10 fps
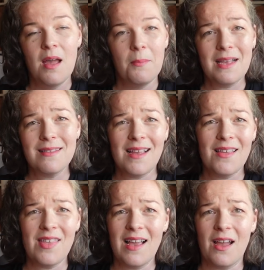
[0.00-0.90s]
because I
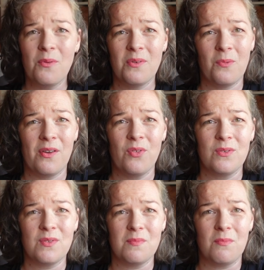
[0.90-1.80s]
think I would wear
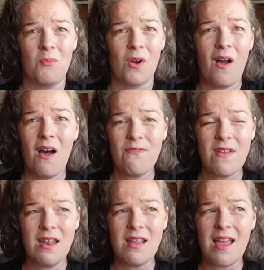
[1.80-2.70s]
those more
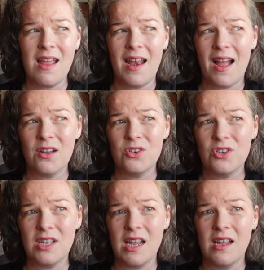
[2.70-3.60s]
often. And
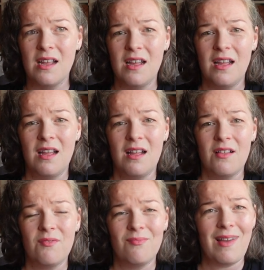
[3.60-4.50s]
actually,
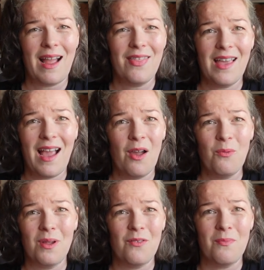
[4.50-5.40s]
I think I
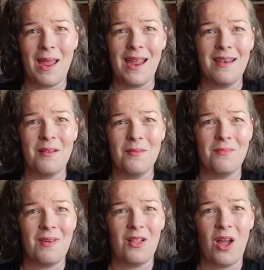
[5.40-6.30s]
would have made
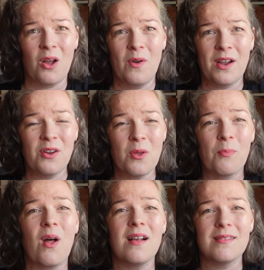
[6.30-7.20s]
them a lot quicker. The
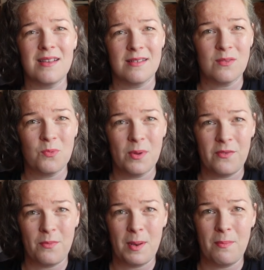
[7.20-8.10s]
process would
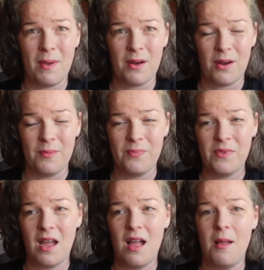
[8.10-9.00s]
have been better.
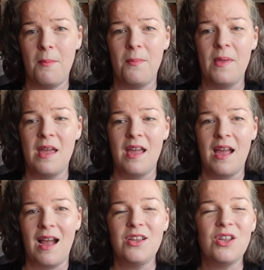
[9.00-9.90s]

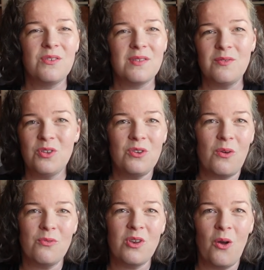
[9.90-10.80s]
You know, so you
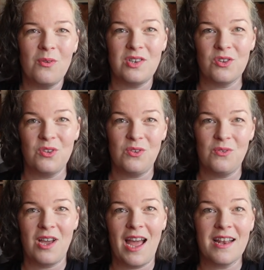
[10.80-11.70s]
don't know until
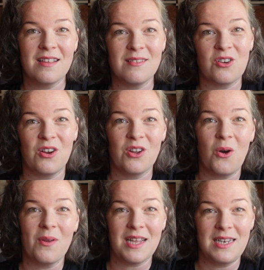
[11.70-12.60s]
you kind of start
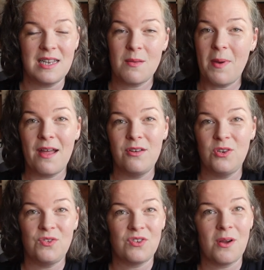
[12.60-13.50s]
going into the pattern,
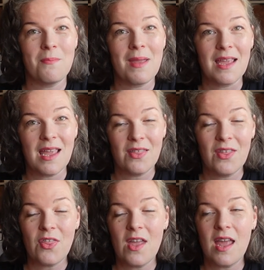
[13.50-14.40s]
you start making
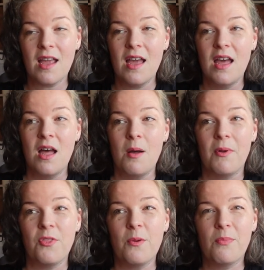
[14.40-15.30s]
the thing.
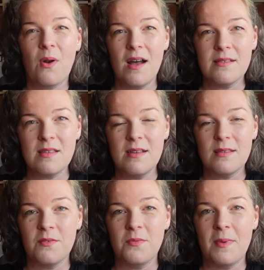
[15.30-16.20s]
But the
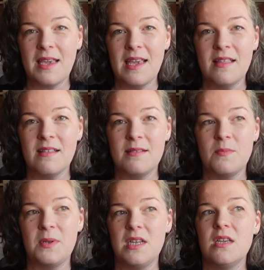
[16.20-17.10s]
process of making this
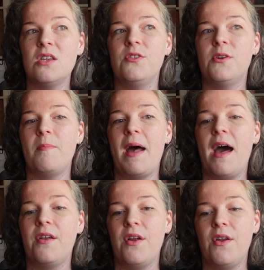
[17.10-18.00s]
particular
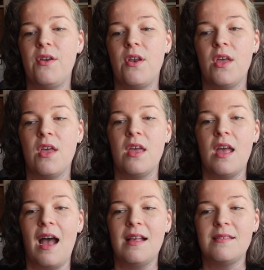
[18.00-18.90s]
pattern
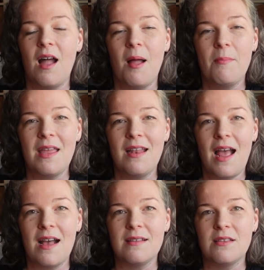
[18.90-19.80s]
has not been
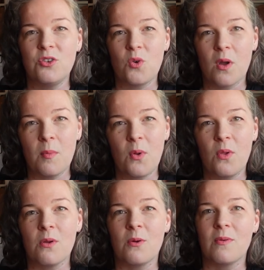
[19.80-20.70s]
as enjoyable
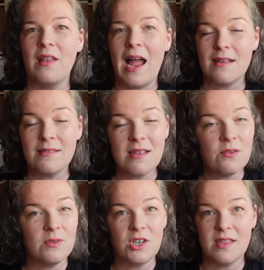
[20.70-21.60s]
or
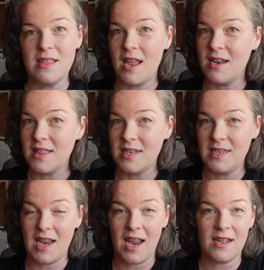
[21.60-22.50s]
relaxing, which at the end of the
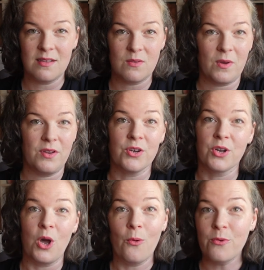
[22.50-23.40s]
day is what you're
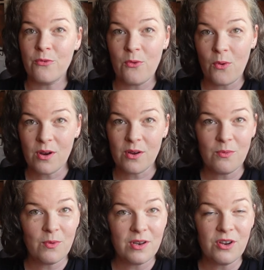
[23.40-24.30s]
going for
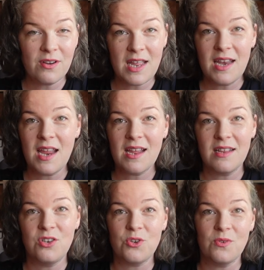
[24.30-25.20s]
when you're knitting
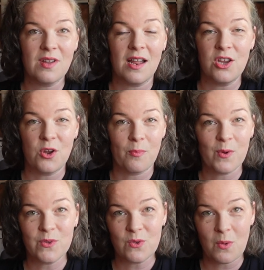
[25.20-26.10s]
and doing kind of your
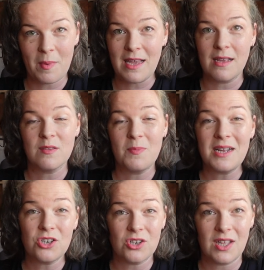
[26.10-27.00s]
personal making.
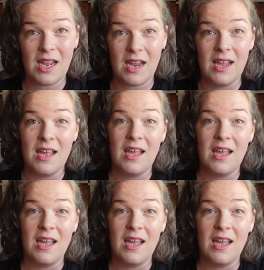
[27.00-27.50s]
Especially,